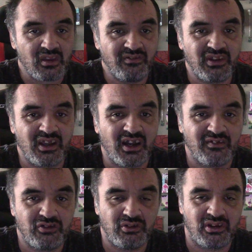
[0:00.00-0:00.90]
if they
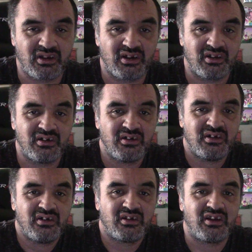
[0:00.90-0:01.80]
have to, they kind of
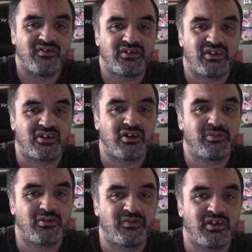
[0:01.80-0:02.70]
give us a
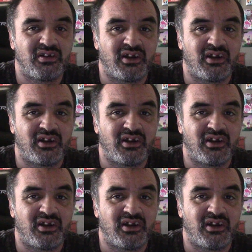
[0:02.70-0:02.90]
glimpse of it,